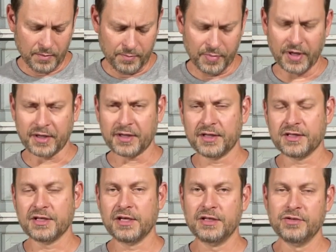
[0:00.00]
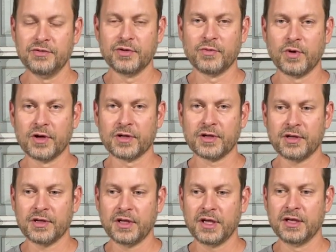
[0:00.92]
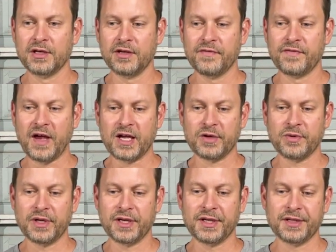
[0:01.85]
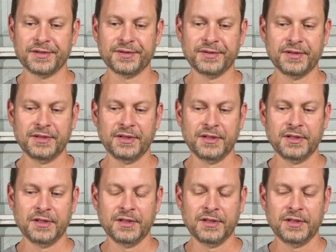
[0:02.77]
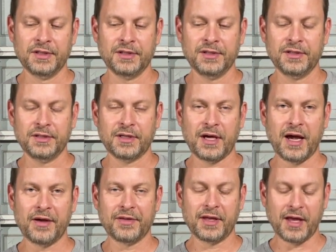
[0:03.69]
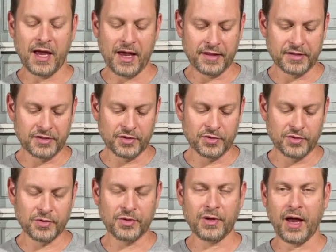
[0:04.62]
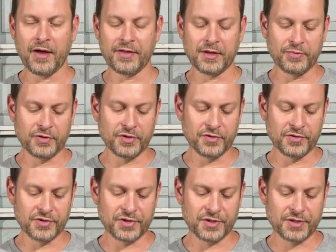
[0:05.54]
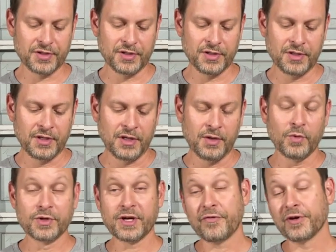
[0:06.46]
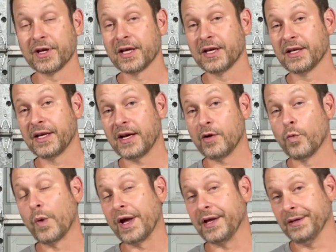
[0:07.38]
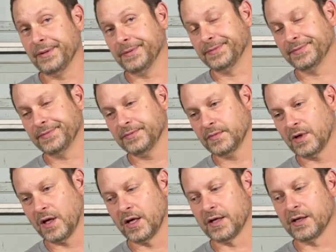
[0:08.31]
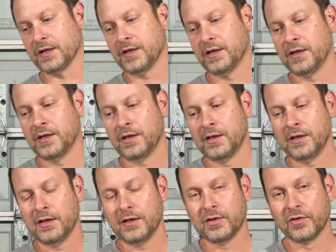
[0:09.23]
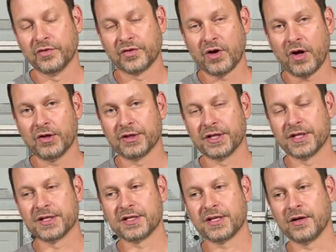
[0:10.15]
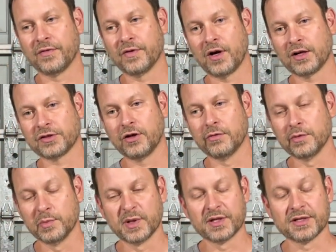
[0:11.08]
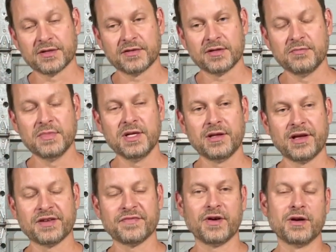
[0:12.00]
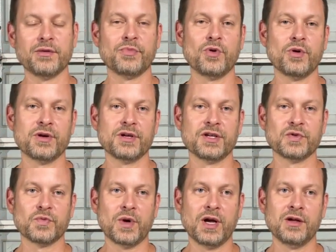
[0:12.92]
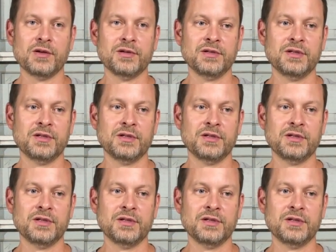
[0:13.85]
But continue the work in evaluating how they do, how they produce. We're definitely going to get a weight on those colonies here for October, because to me that's very important as well.